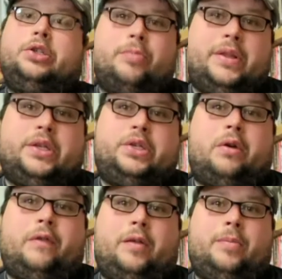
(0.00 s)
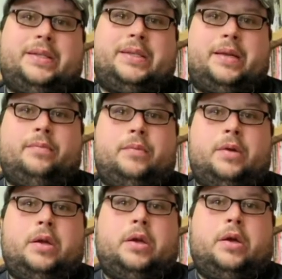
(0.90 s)
me this short film and said,
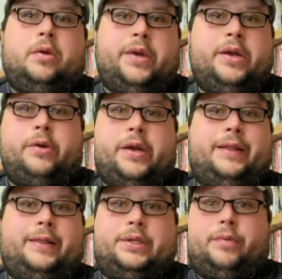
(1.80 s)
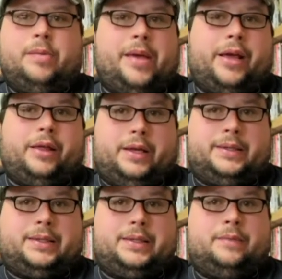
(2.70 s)
recreate this, remake
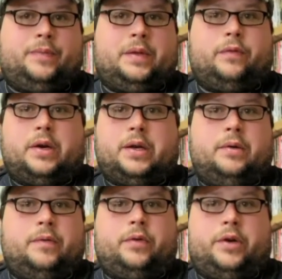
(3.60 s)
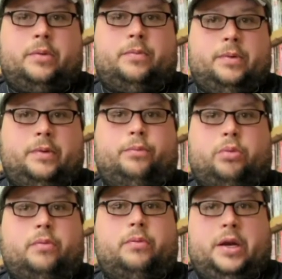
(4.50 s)
this for your
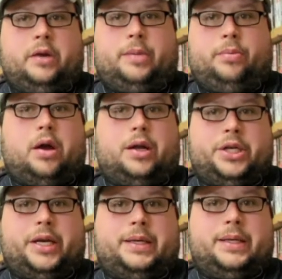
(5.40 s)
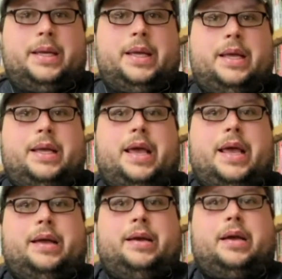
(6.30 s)
yearly project.
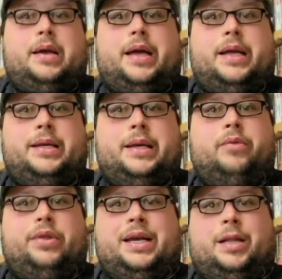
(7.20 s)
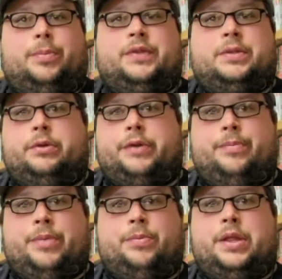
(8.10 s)
And I did, with the help of some
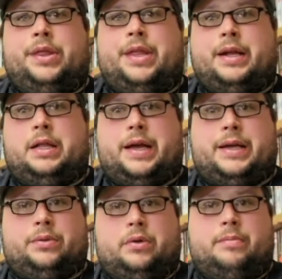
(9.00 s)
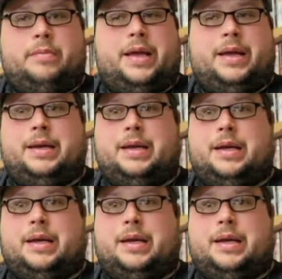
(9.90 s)
great people in that classroom, and